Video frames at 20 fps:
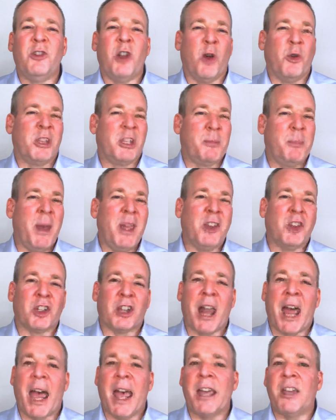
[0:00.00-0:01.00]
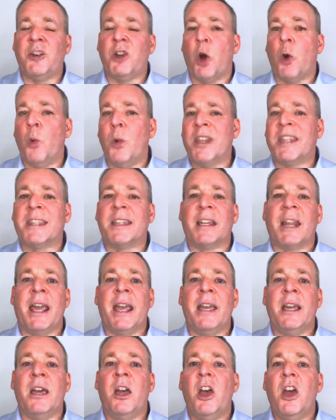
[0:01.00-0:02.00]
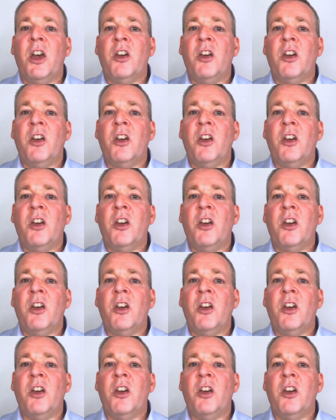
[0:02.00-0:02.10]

no speech lag, no whistling,